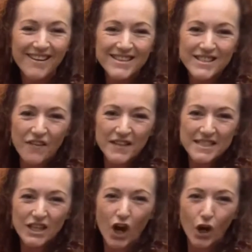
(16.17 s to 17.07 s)
so this
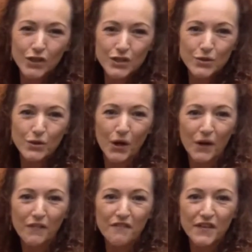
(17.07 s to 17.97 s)
coastal kind
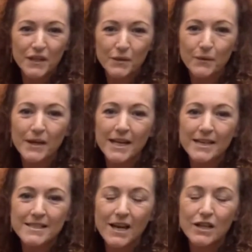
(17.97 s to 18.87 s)
of feel
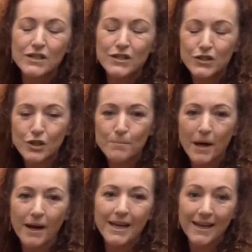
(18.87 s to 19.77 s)
is
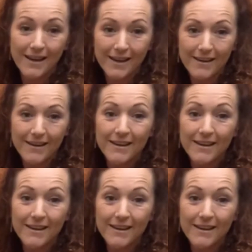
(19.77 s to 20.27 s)
super in.